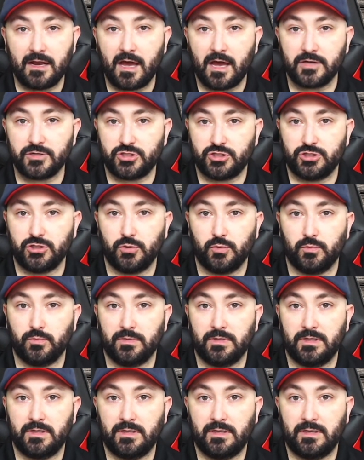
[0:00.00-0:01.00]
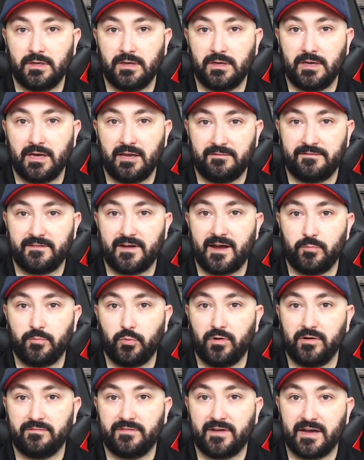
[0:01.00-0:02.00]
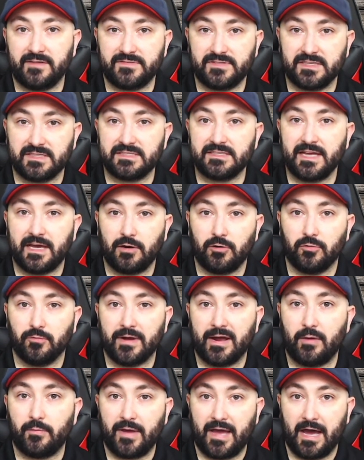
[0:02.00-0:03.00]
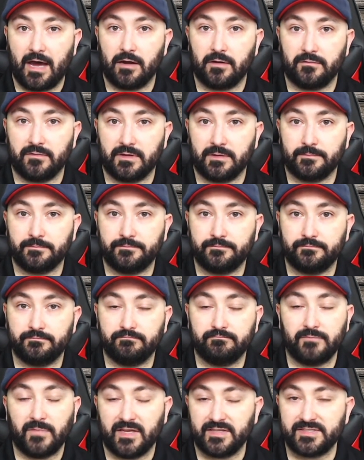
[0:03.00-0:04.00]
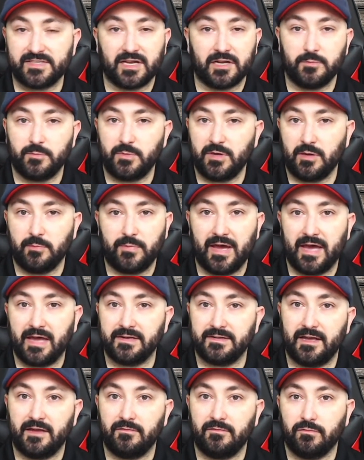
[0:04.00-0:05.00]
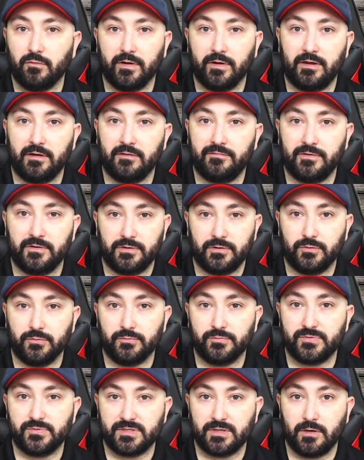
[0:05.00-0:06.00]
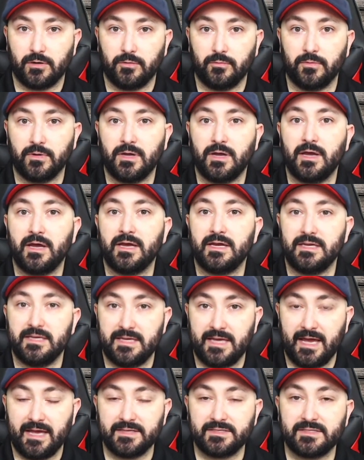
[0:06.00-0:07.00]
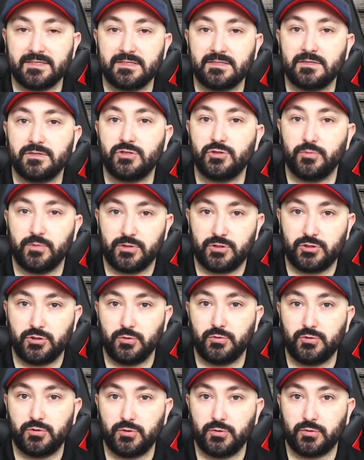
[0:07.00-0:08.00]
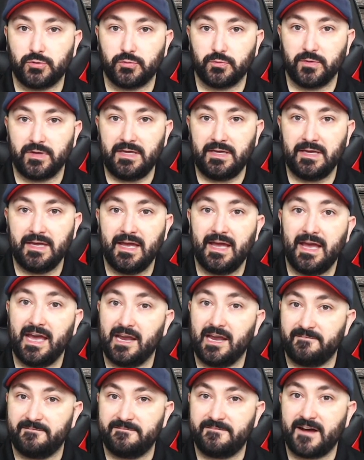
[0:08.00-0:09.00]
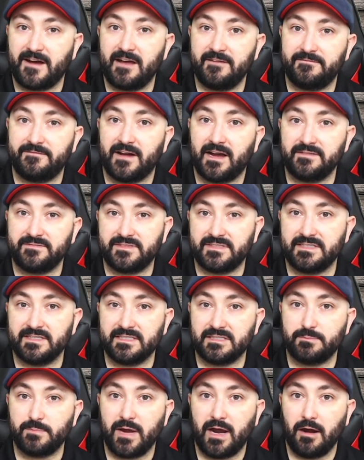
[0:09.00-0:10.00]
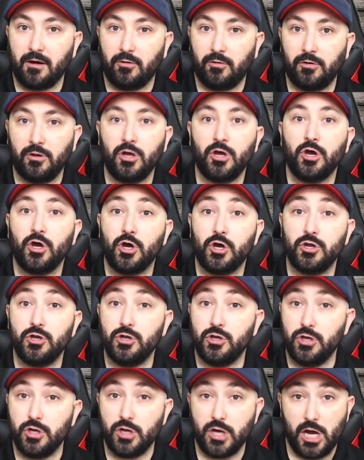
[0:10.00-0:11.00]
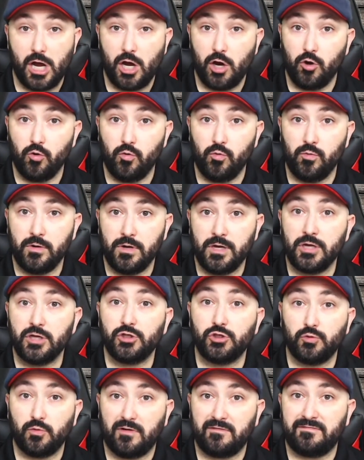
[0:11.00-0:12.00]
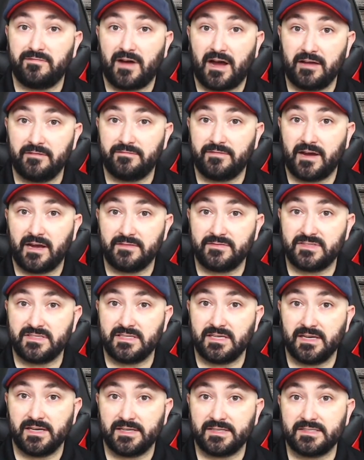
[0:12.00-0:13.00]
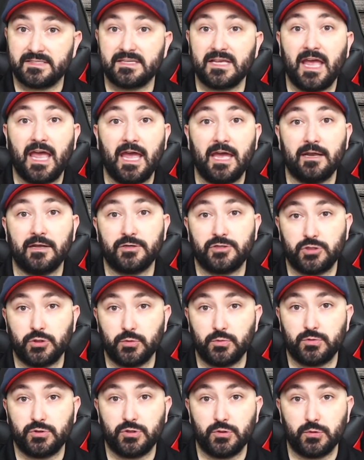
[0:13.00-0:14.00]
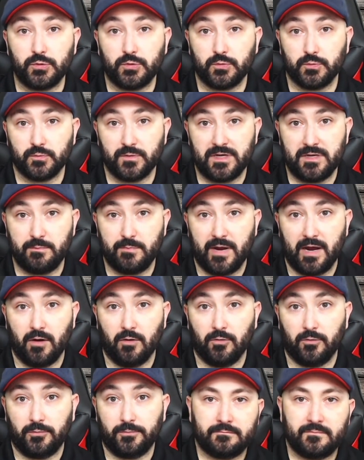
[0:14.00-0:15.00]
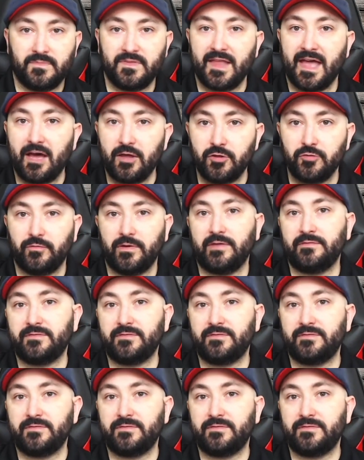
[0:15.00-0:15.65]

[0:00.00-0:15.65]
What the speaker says: shoot a 5.56 NATO round out of it. It's going to be a bad day for you if you do. So yes to a .223 and a 5.56 barrel, no to a 5.56 in a .223 barrel. Now that we've